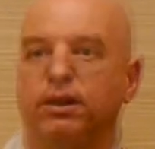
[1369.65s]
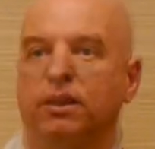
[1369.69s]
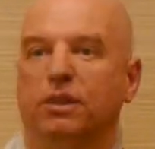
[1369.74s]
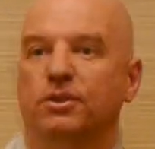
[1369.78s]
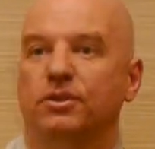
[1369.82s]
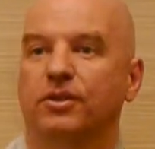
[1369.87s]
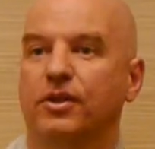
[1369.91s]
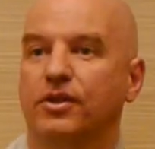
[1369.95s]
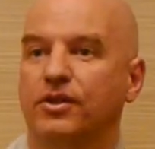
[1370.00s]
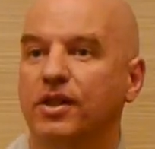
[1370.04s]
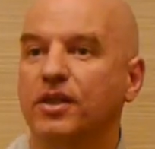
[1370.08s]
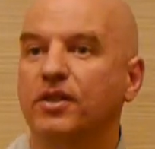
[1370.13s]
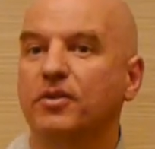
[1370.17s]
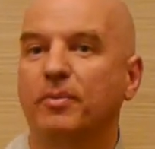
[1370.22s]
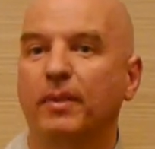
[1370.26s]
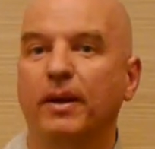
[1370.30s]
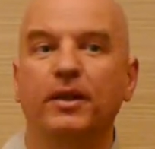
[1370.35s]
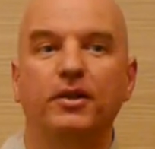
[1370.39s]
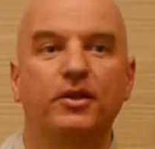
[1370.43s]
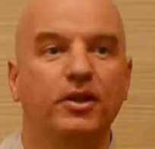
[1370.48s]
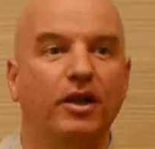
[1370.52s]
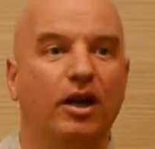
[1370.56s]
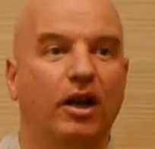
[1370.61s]
So the sixth
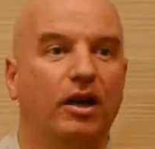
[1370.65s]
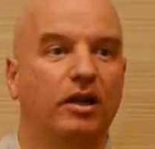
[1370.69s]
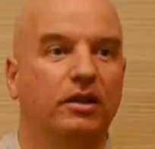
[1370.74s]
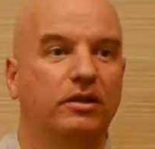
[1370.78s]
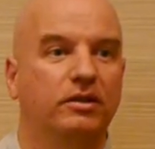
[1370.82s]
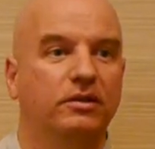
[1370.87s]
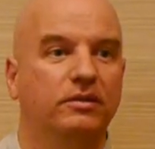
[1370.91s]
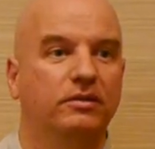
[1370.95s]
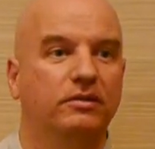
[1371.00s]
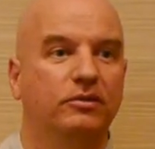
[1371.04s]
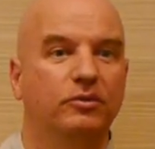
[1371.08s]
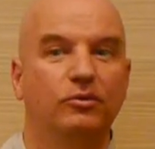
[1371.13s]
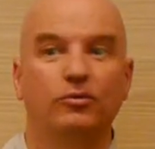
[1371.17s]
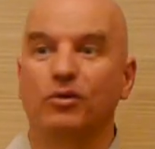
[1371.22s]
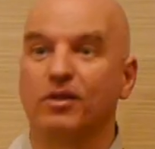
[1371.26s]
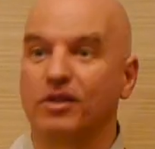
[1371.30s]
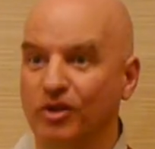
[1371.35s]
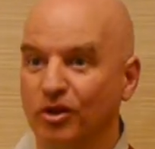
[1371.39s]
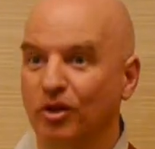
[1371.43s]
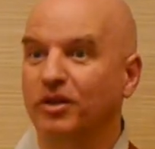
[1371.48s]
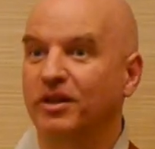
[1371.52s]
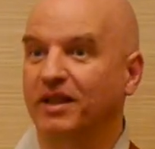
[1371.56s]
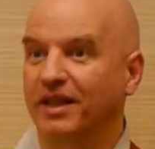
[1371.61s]
patriarch, who
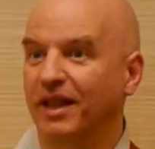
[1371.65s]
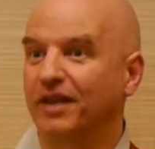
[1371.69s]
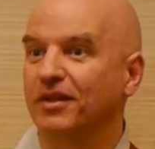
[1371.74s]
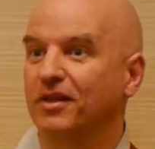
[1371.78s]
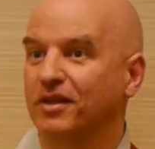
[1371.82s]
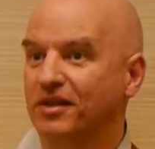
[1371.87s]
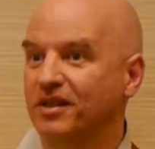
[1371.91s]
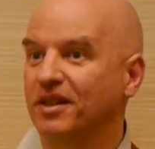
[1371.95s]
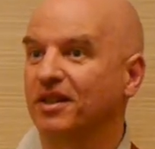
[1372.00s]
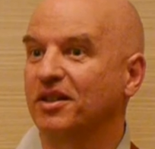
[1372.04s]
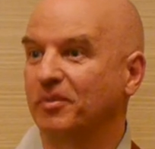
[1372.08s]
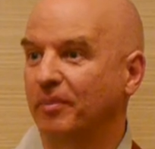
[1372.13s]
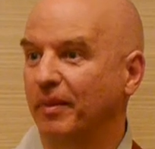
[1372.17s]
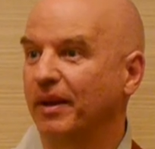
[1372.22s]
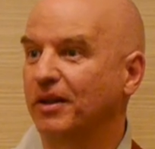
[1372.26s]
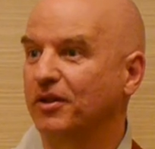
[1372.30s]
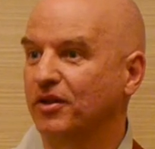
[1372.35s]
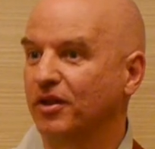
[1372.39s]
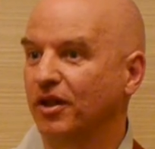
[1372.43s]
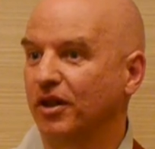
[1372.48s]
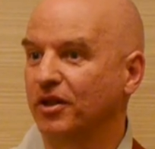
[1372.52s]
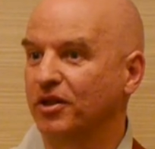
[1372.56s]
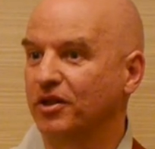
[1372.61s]
was not yet the sixth
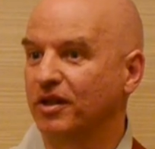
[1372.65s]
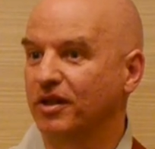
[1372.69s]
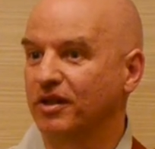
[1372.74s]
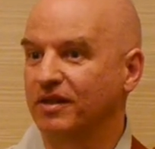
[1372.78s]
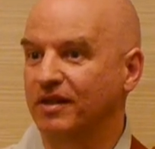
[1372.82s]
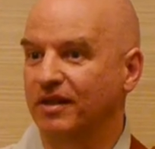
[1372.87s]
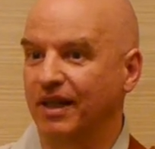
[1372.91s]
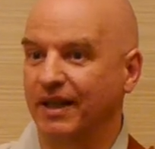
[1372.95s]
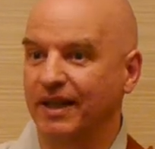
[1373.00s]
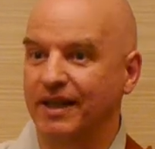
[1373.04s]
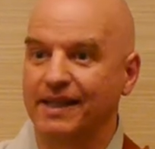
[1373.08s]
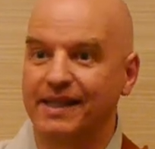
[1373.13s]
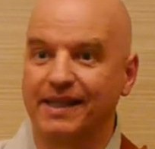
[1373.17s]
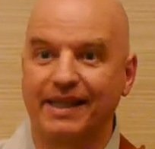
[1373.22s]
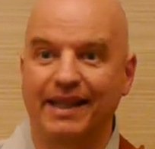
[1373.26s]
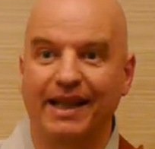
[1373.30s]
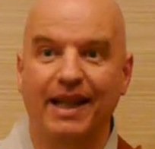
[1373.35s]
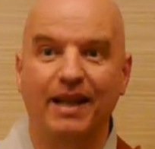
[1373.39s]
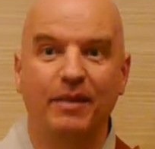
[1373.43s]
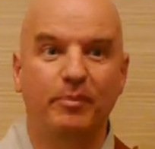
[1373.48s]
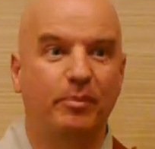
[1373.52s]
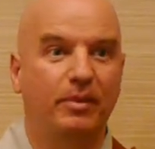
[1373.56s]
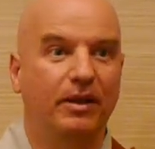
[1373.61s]
patriarch, just an
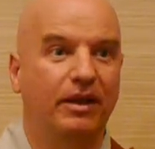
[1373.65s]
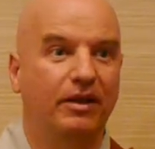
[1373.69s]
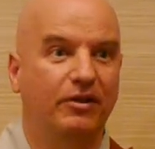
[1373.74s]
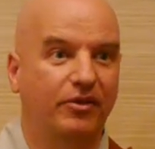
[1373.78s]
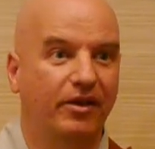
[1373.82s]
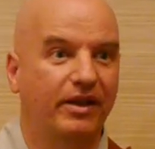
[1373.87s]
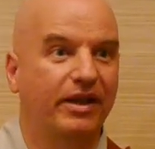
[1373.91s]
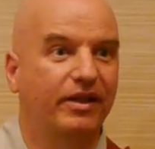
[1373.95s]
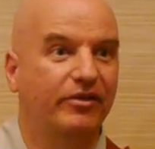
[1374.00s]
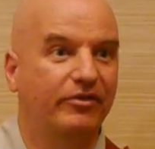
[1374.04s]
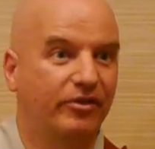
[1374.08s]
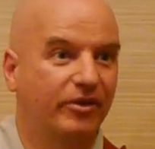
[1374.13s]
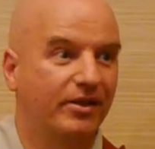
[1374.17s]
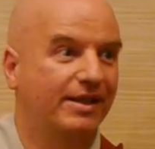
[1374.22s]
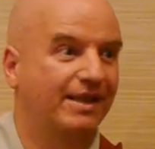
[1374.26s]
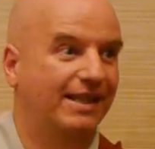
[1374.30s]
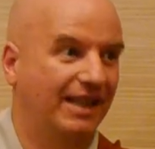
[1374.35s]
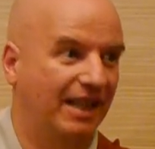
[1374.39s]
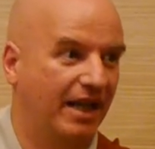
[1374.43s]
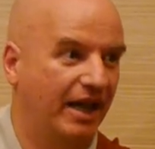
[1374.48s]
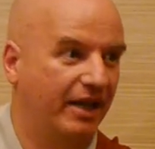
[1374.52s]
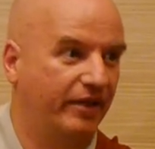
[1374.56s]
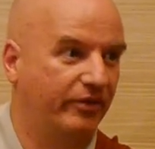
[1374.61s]
escapee running for his
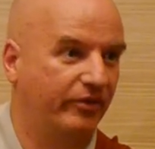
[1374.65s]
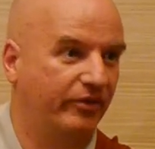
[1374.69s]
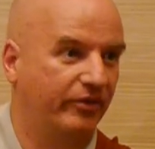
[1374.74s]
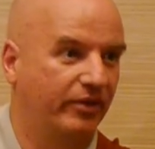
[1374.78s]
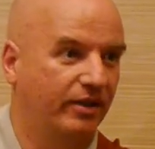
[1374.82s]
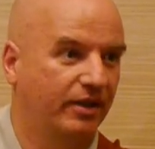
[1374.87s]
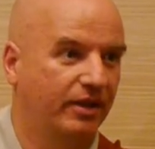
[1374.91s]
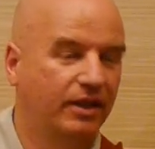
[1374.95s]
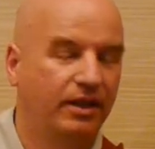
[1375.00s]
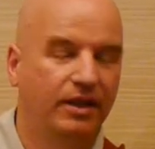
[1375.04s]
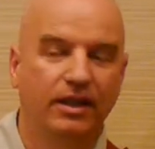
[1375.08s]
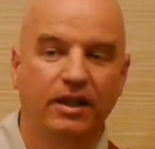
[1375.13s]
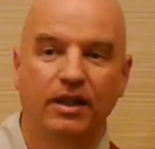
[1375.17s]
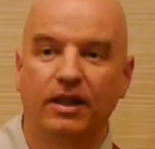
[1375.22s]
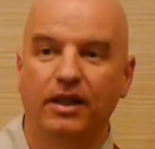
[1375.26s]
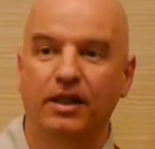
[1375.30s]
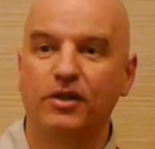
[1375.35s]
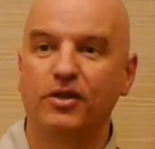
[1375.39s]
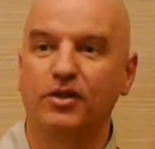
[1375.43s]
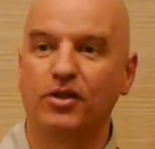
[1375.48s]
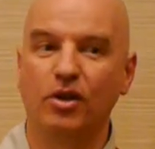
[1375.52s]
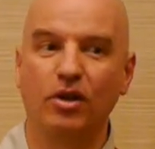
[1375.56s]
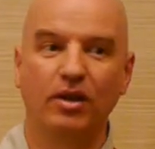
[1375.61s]
life,
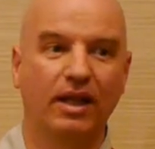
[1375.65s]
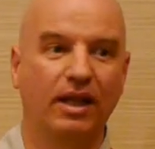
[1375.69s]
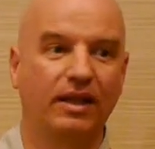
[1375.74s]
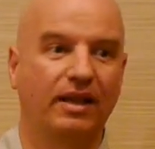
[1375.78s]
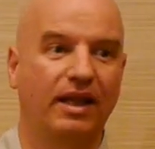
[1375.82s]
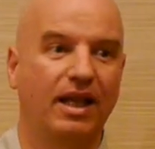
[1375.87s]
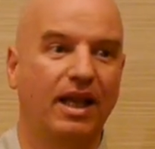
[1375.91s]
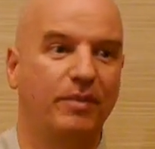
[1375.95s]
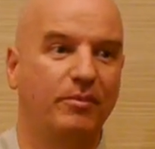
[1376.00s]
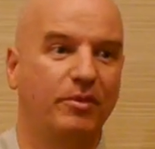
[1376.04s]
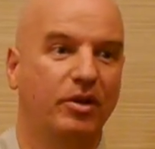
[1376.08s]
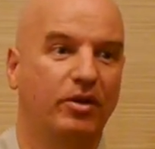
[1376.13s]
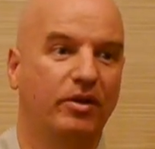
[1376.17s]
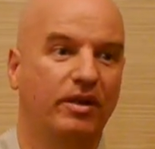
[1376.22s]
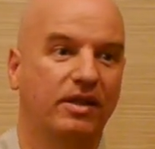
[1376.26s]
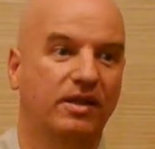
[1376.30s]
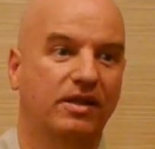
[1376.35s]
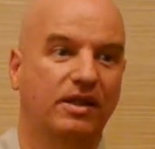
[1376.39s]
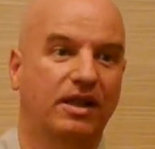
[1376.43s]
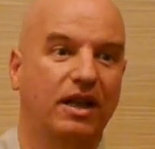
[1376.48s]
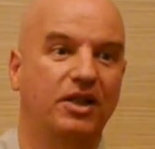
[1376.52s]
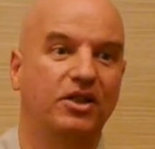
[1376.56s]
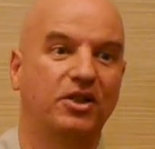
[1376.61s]
he saw that Hemyong
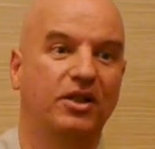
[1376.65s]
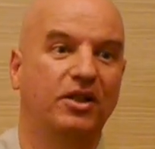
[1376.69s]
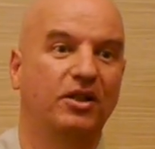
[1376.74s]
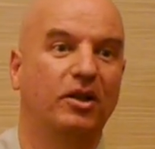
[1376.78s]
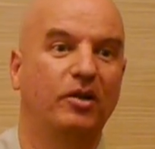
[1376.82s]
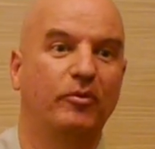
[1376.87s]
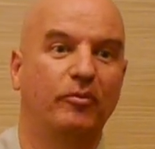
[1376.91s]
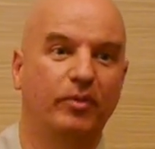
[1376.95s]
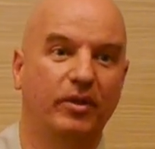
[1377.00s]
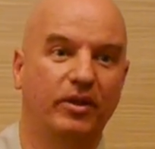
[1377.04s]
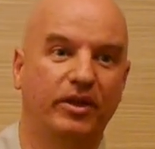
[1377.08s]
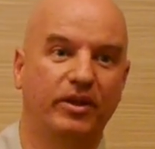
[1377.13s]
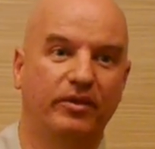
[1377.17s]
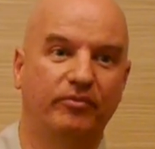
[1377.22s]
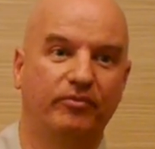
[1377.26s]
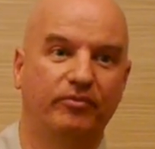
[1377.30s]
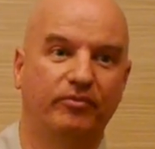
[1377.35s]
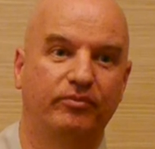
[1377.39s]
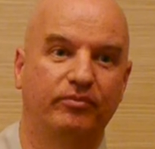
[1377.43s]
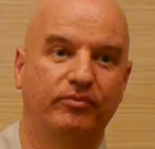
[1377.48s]
is catching up with him.